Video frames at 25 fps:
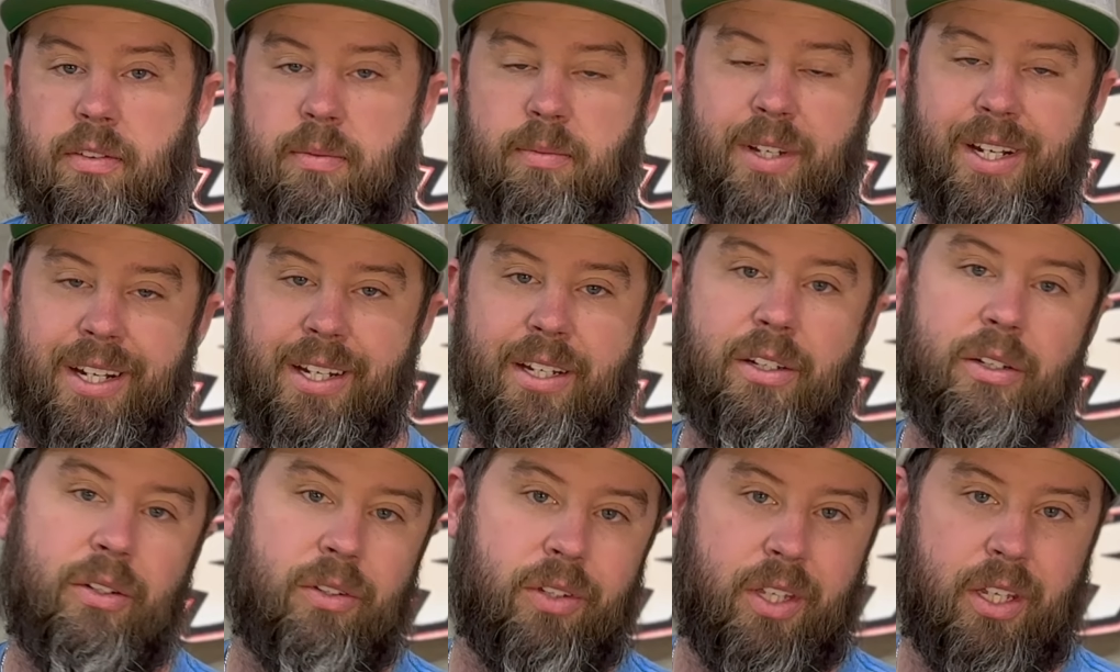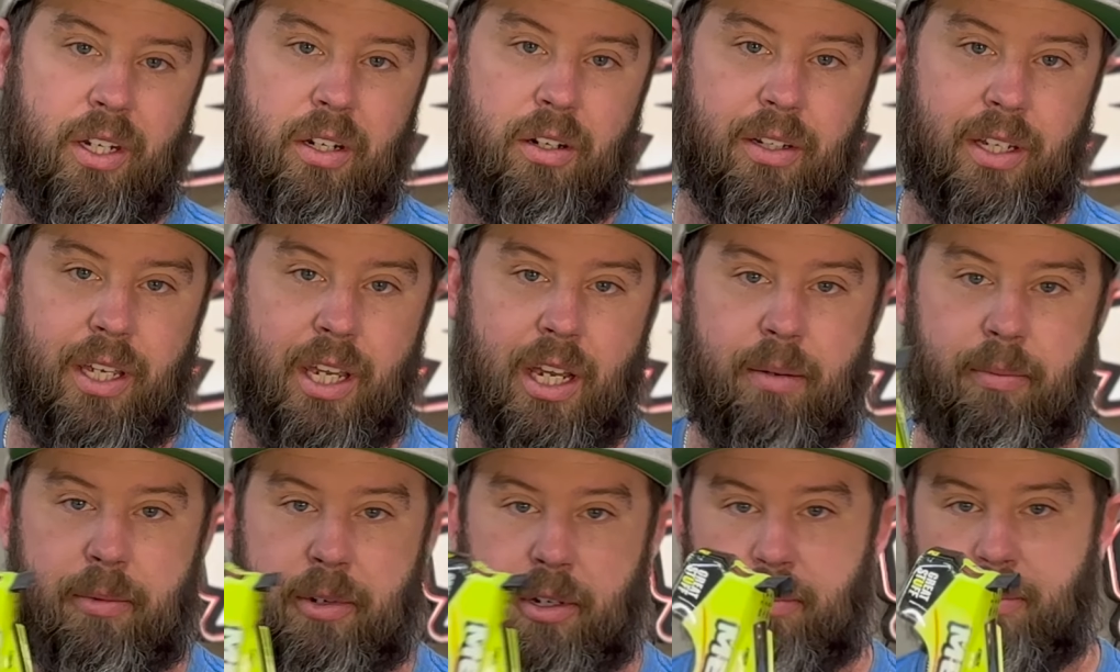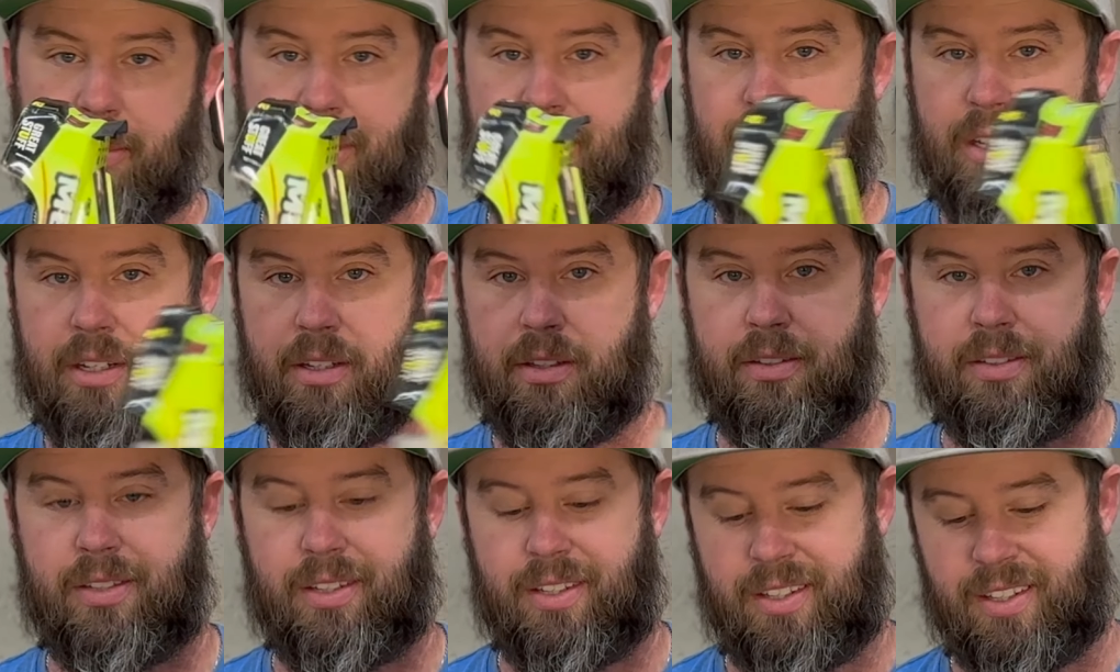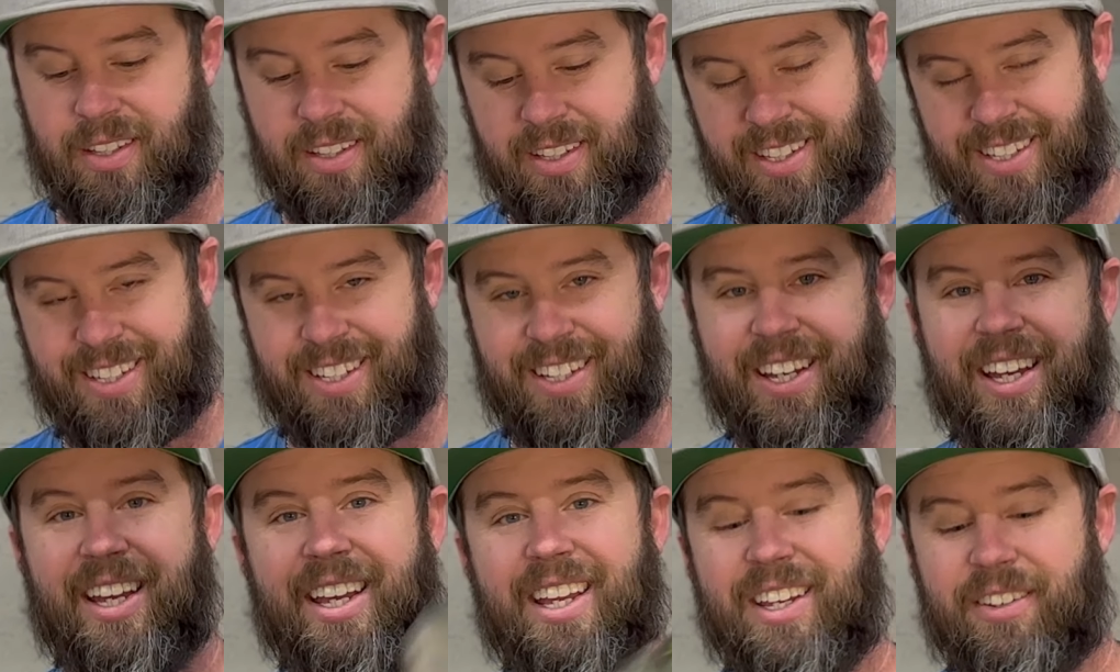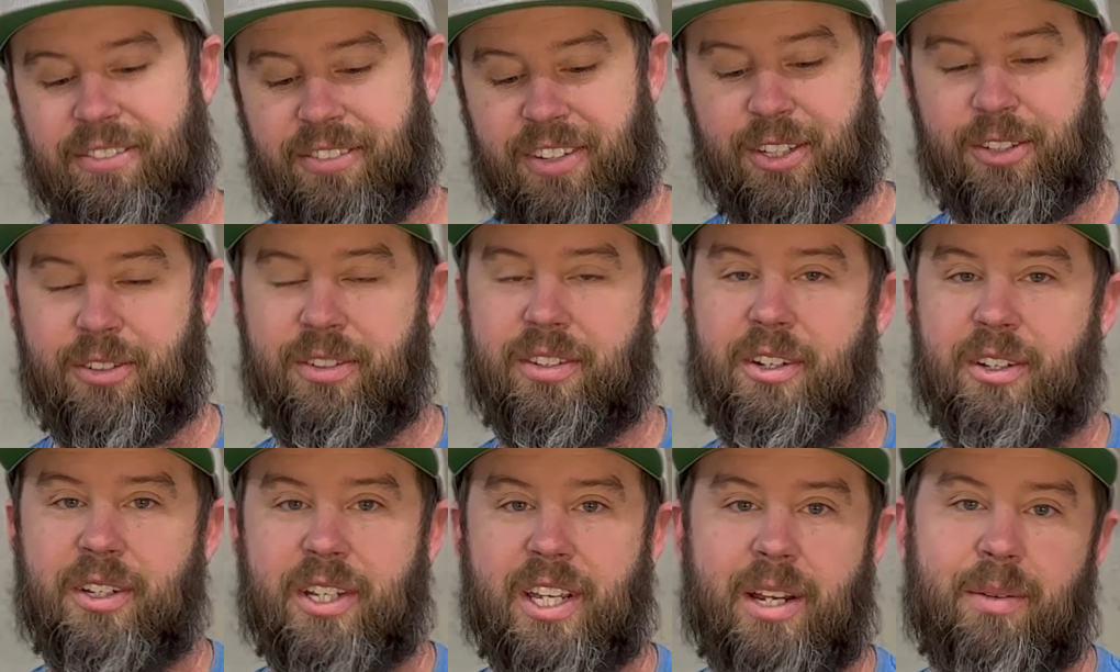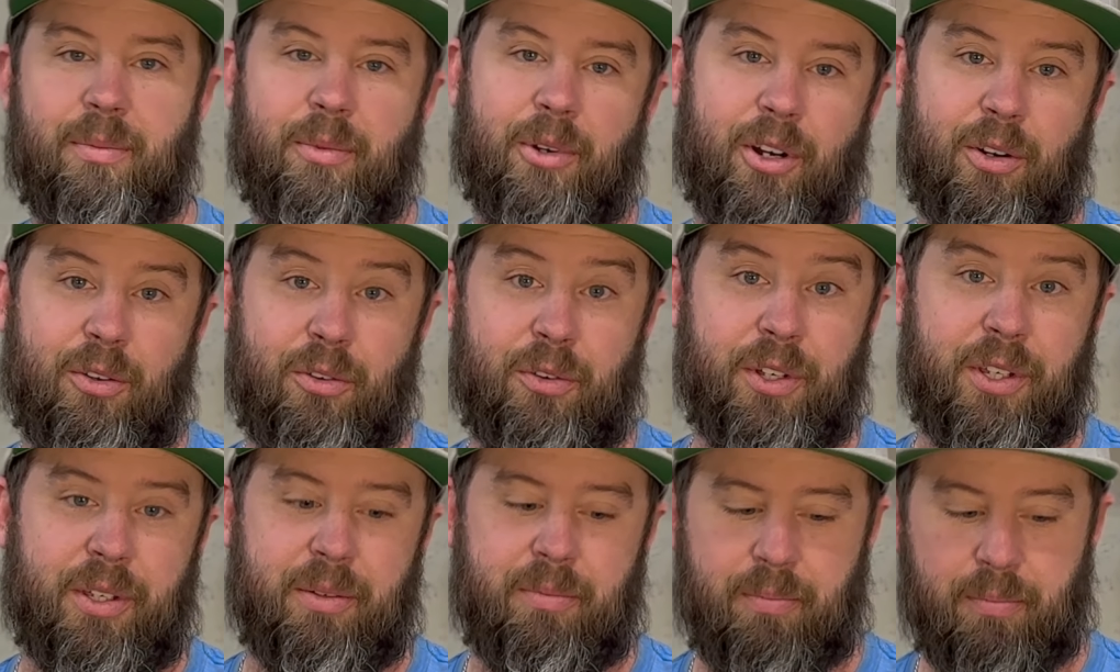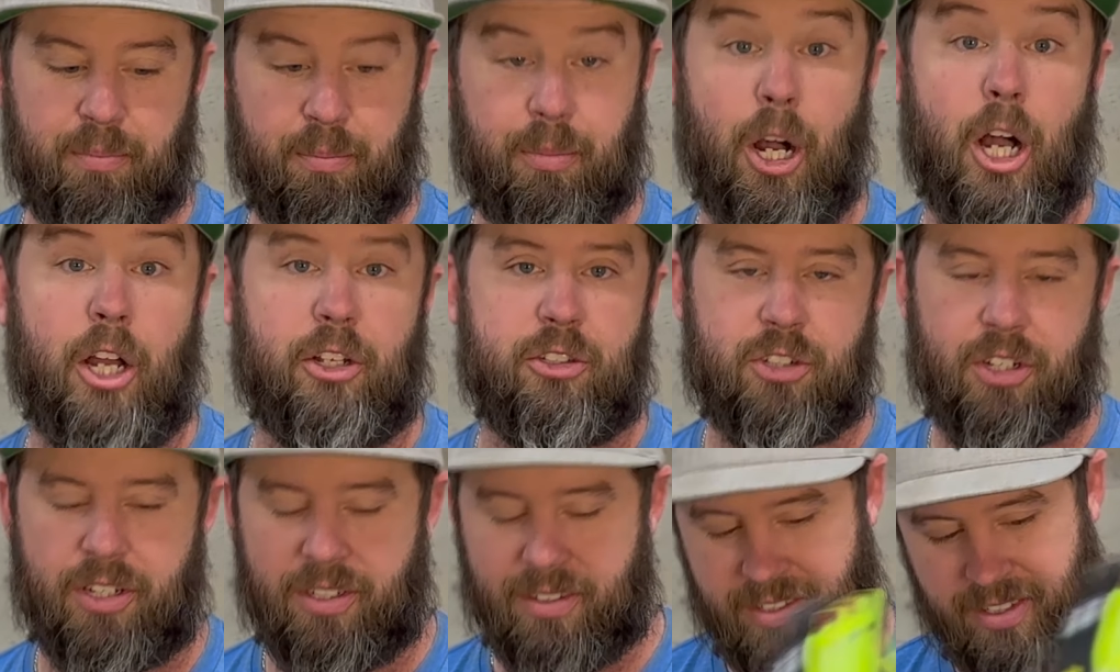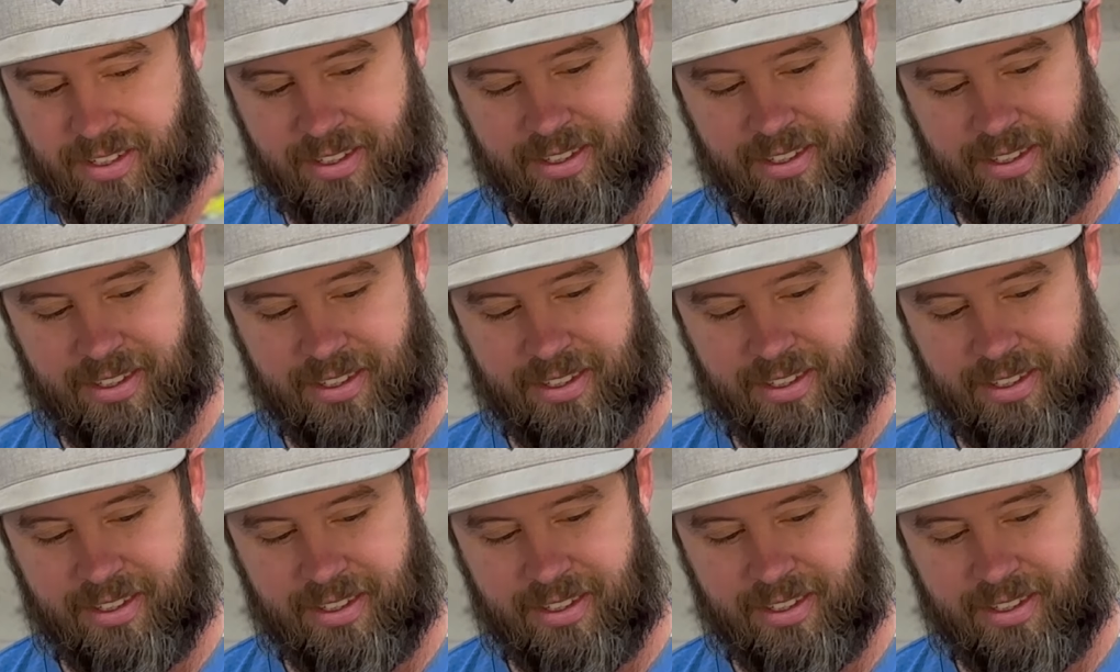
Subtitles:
I'm not going to do that on camera because If I do it on camera, I'll really botch it.